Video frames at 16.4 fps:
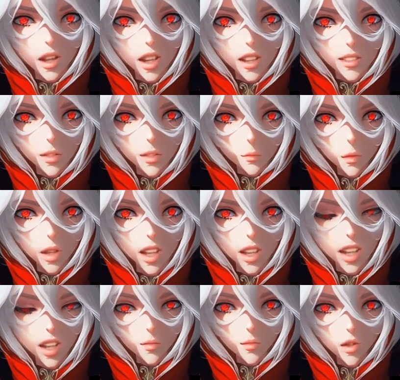Is the
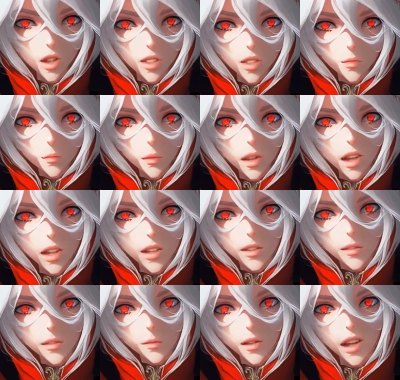being in front of me a
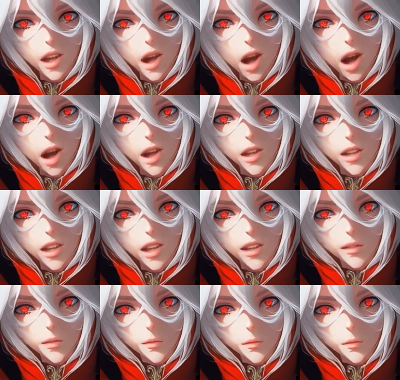God?